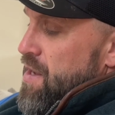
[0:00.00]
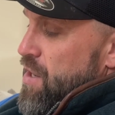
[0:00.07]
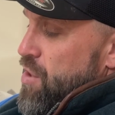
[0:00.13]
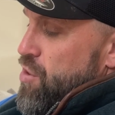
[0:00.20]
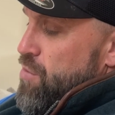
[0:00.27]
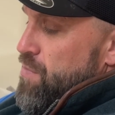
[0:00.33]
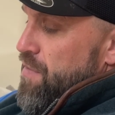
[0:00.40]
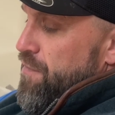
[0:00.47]

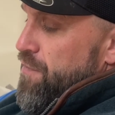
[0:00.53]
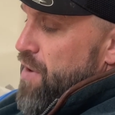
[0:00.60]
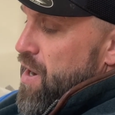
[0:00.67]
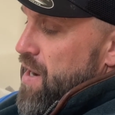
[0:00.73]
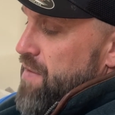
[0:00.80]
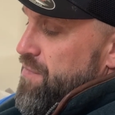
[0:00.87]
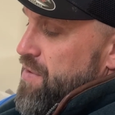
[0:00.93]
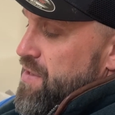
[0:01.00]
And number
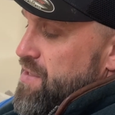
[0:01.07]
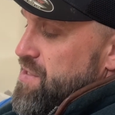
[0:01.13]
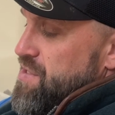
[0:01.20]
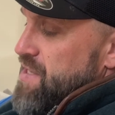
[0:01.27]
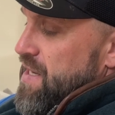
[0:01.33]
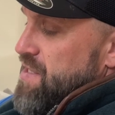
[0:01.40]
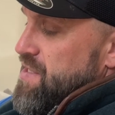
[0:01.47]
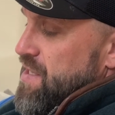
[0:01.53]
five,
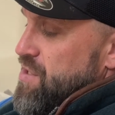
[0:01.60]
6